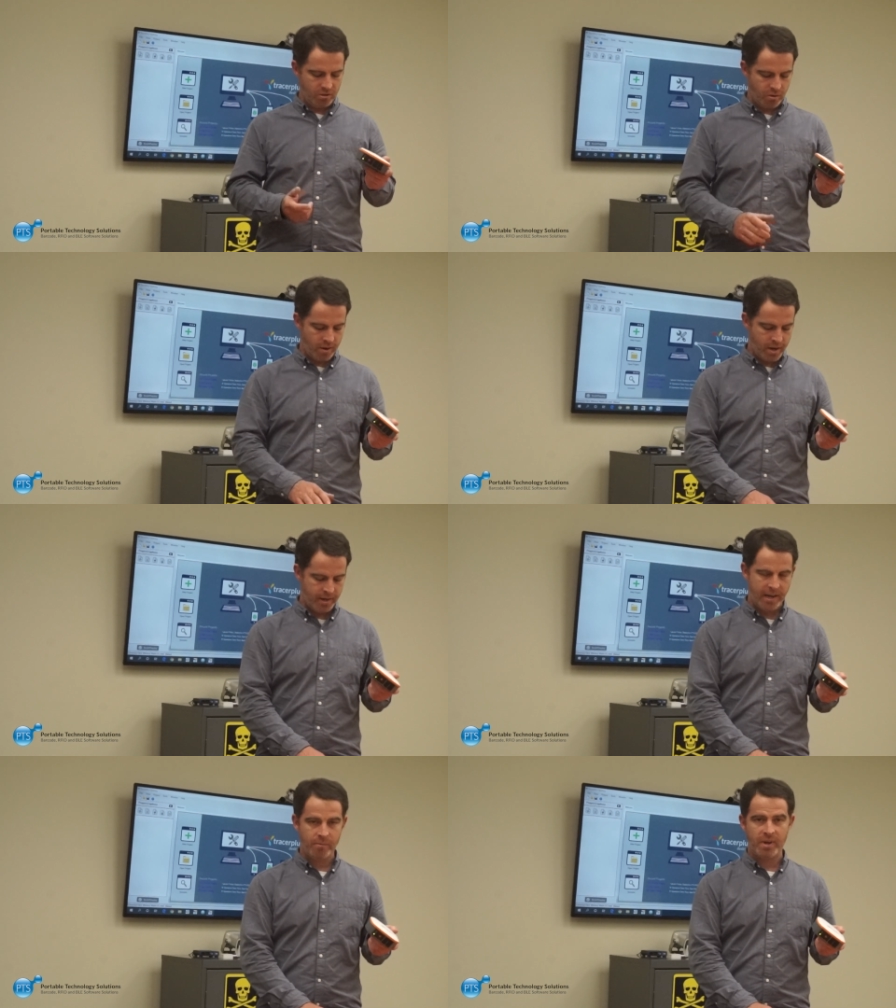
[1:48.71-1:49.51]
So
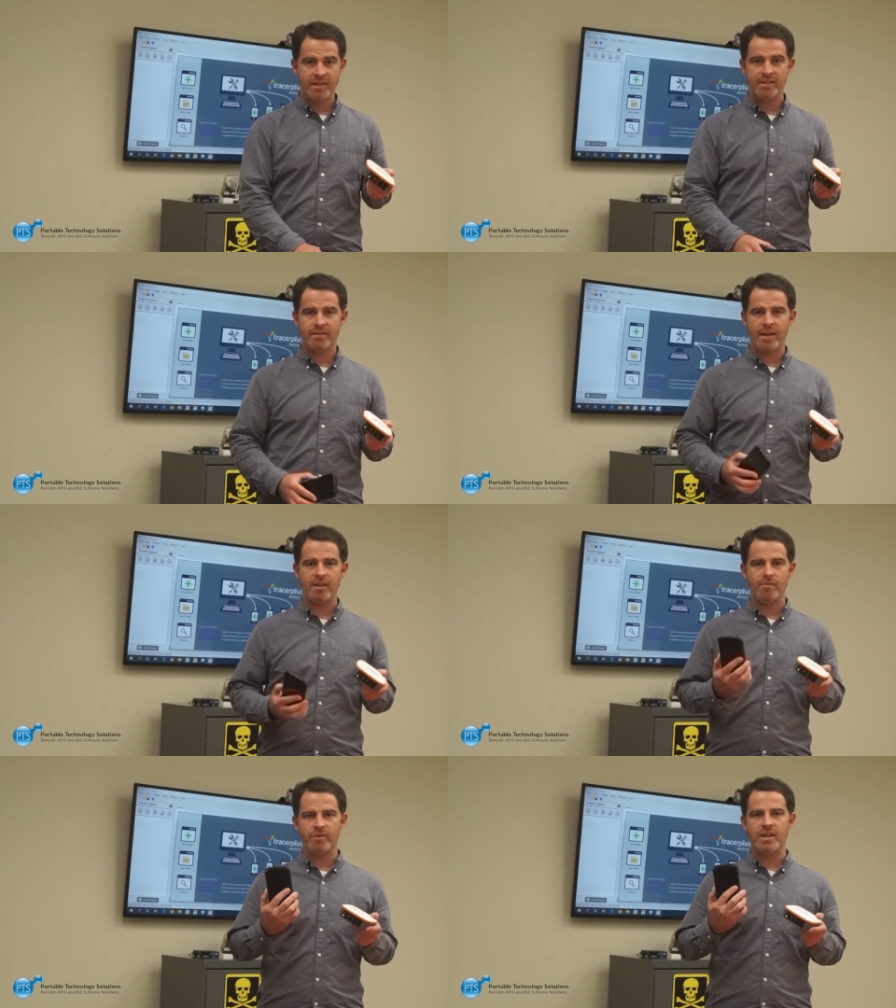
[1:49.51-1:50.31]
again, I
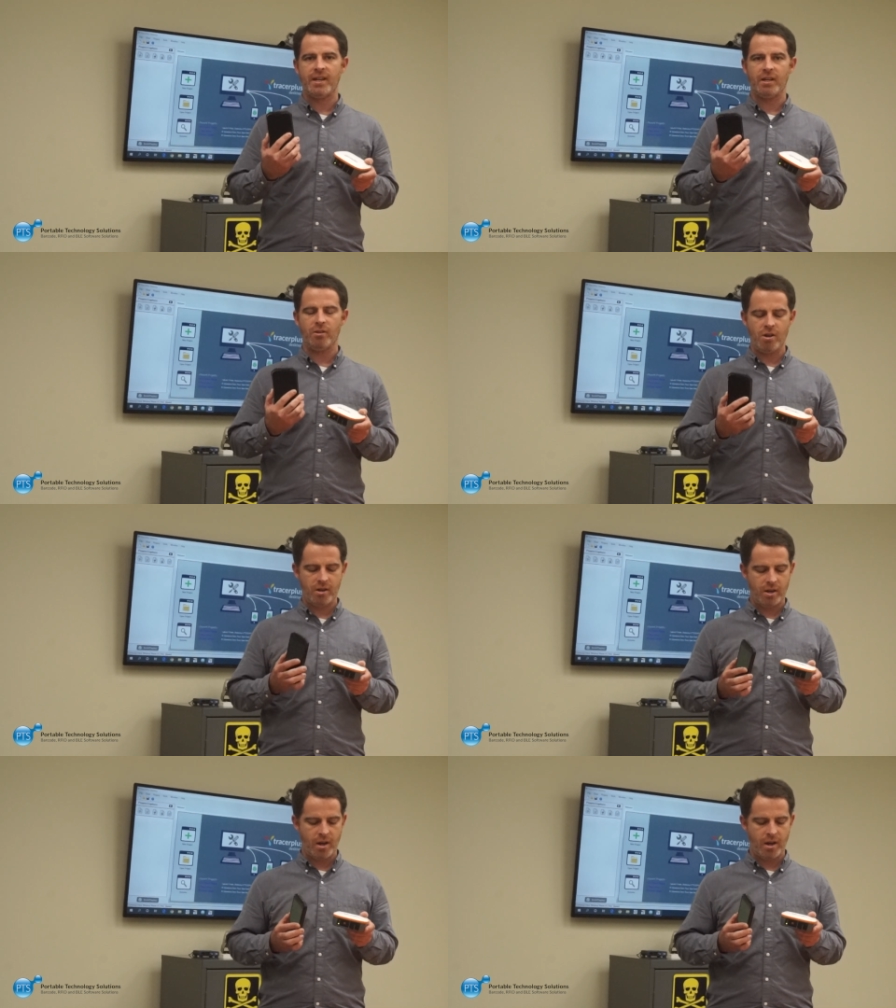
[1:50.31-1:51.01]
thank you for taking a look.